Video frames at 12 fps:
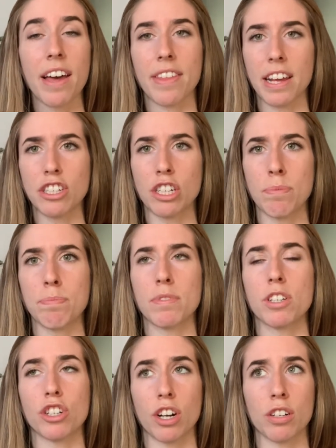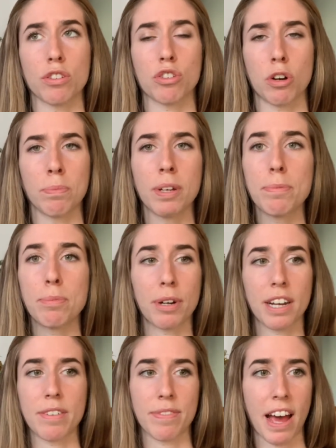They ship the journals normally
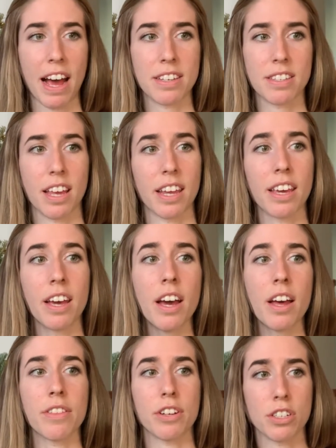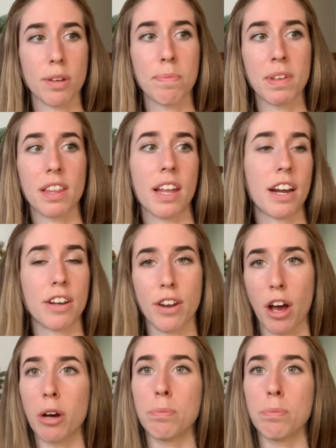pretty fast. Like, there's something that I know